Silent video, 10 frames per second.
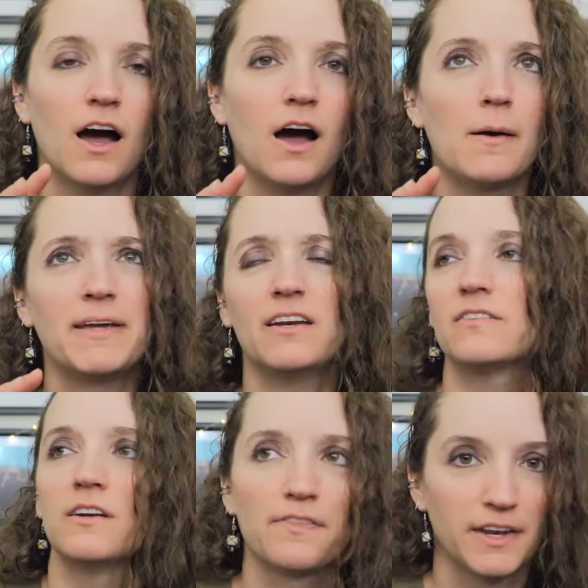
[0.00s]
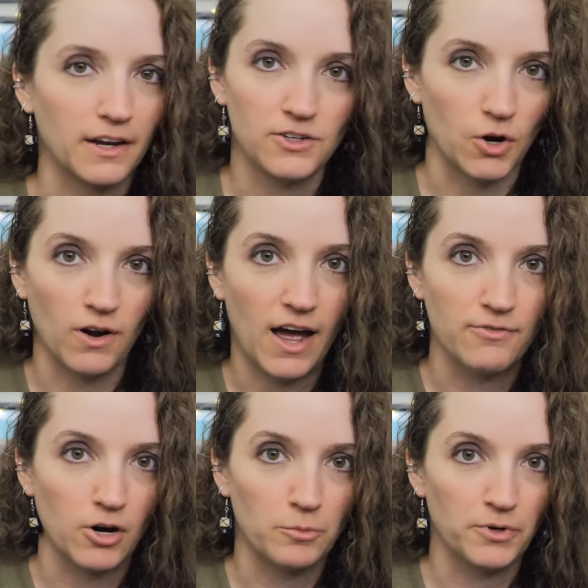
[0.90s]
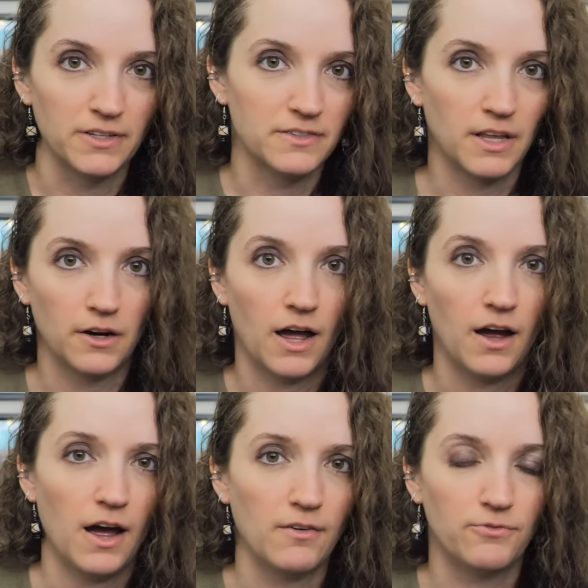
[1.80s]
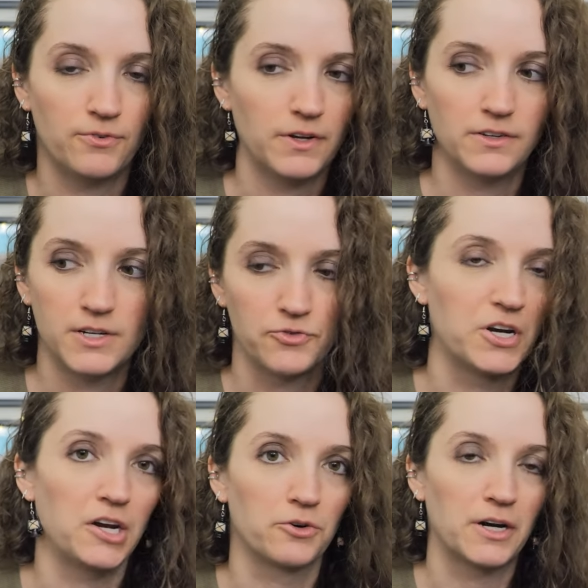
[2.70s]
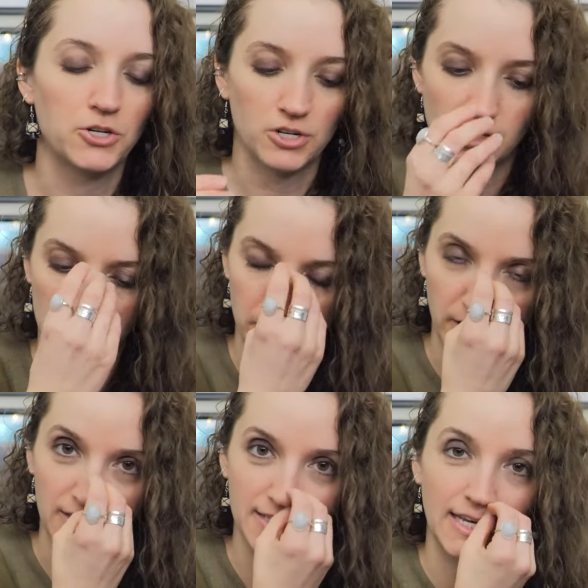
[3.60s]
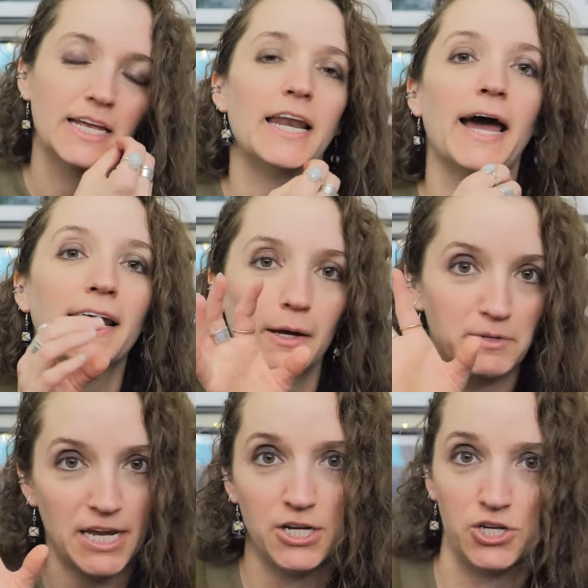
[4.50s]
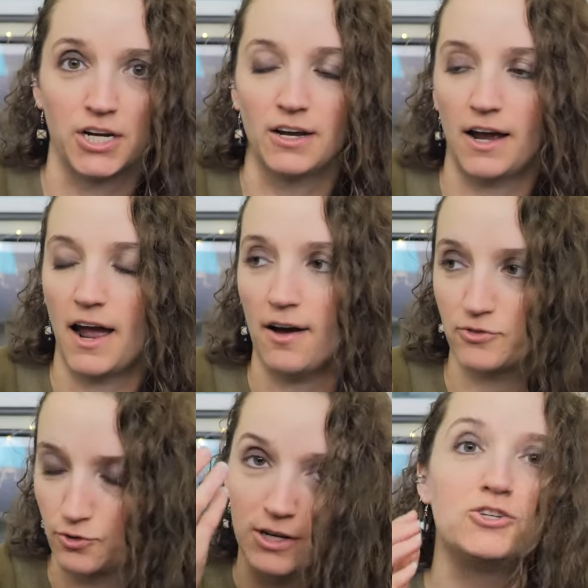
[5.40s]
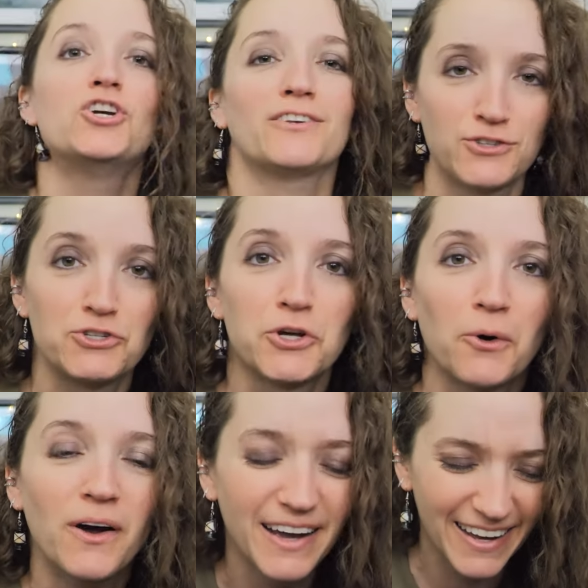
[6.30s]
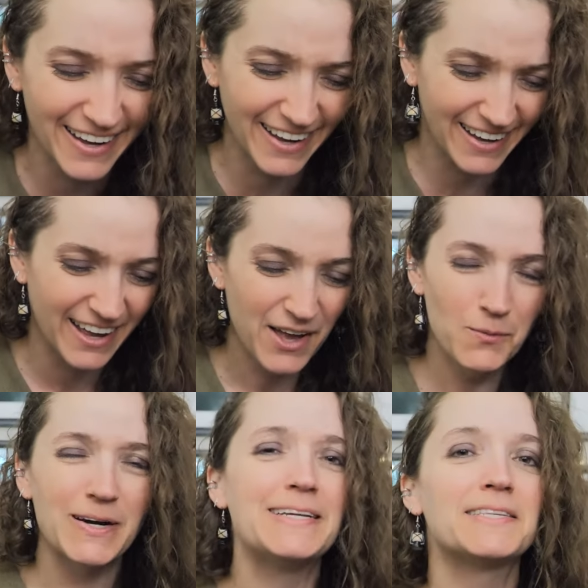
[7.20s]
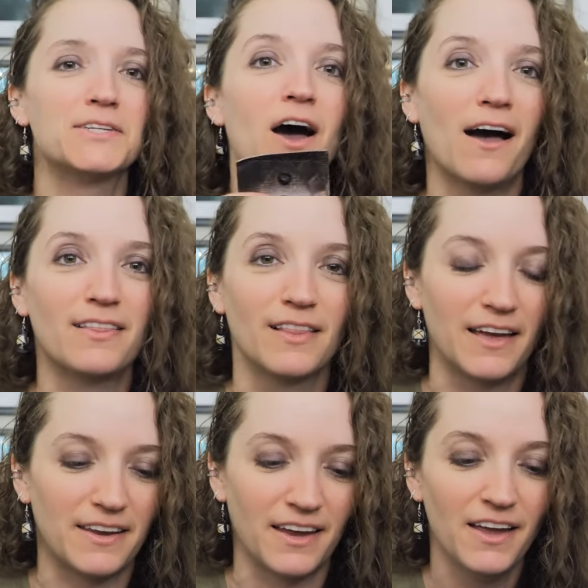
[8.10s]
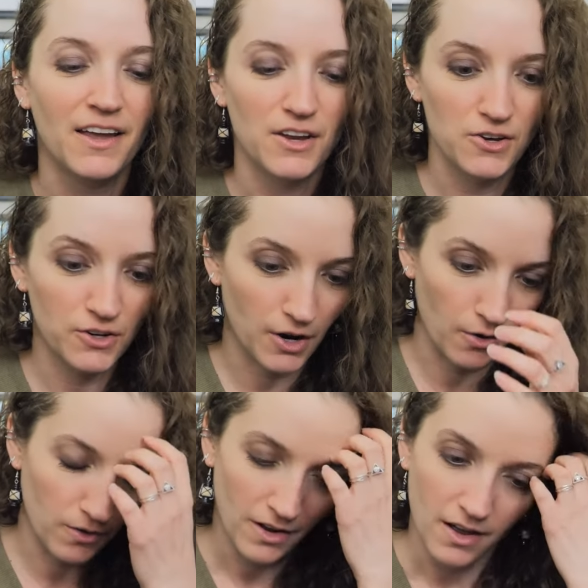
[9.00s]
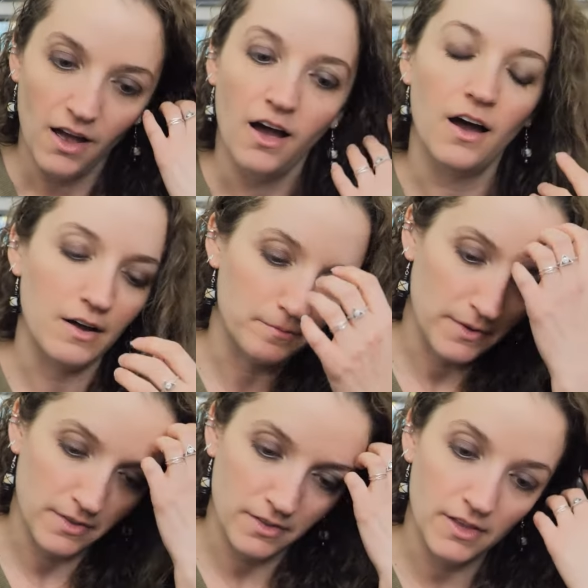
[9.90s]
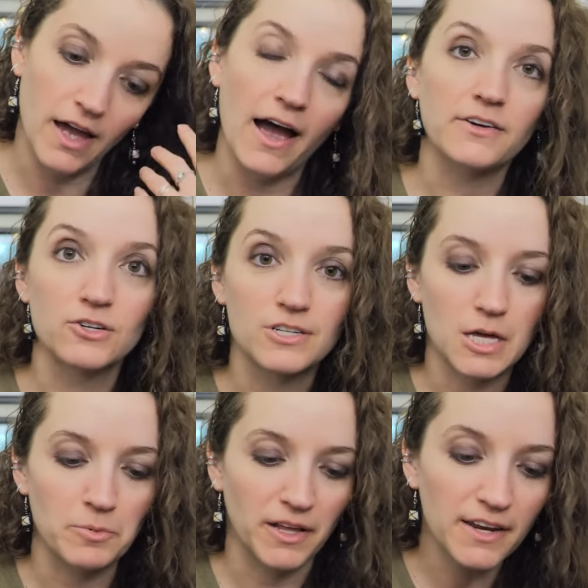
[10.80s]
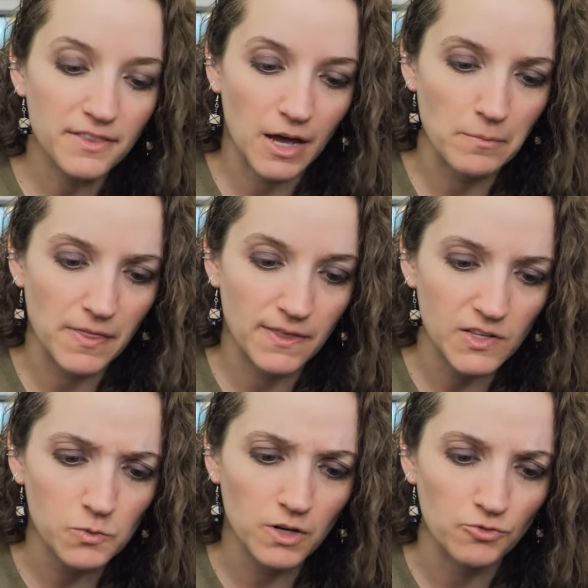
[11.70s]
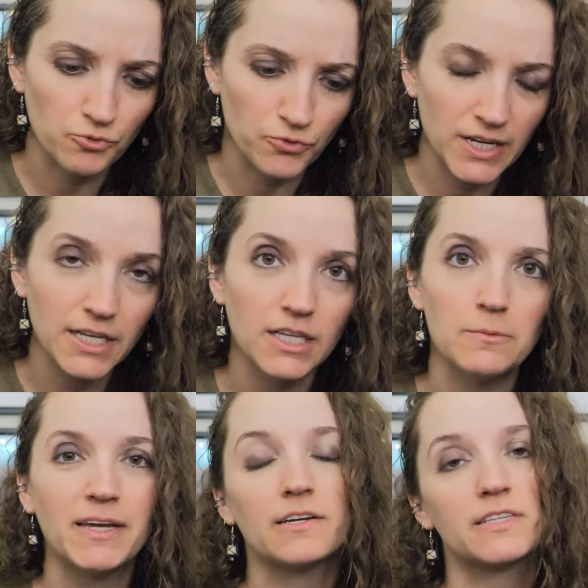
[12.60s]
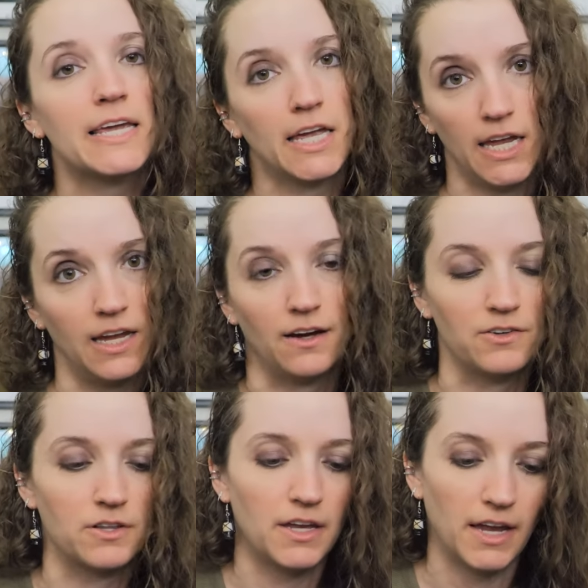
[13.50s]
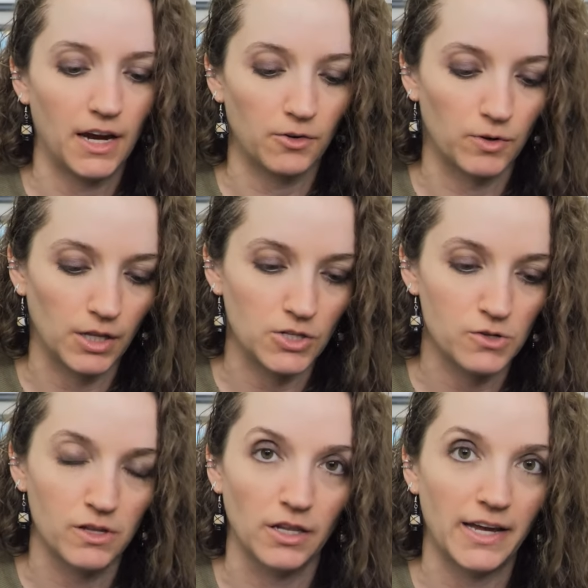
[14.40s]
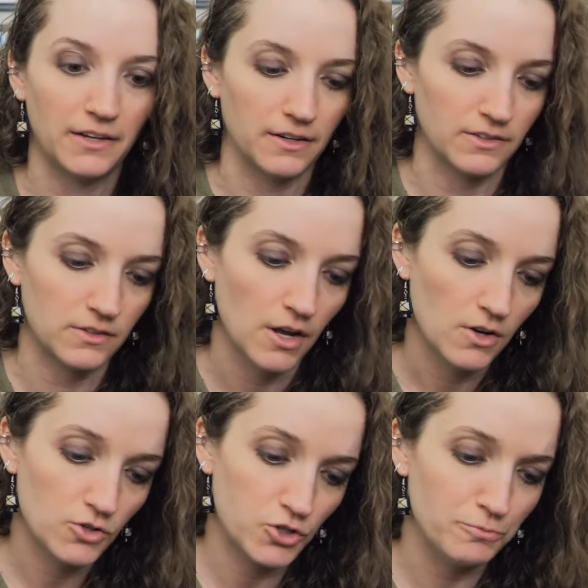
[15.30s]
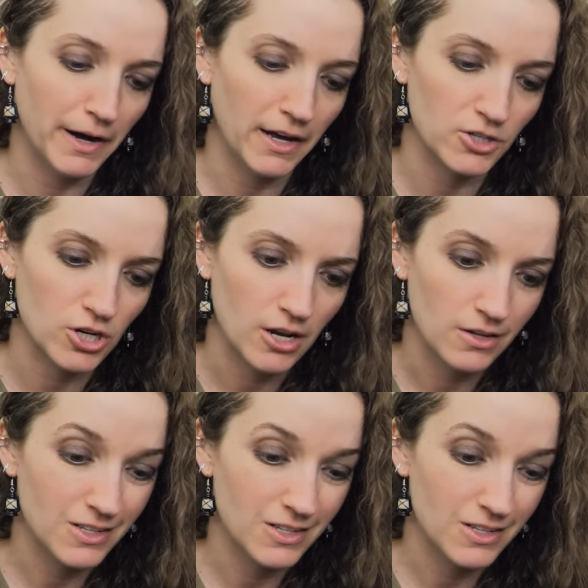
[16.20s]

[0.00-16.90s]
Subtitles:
I mean, it's not that I don't have art prints that have different iterations, but it's like an adaptation I have to adjust to when it's not like, you know, the actors that played them. But this one really, because they can't really do the likeness too much.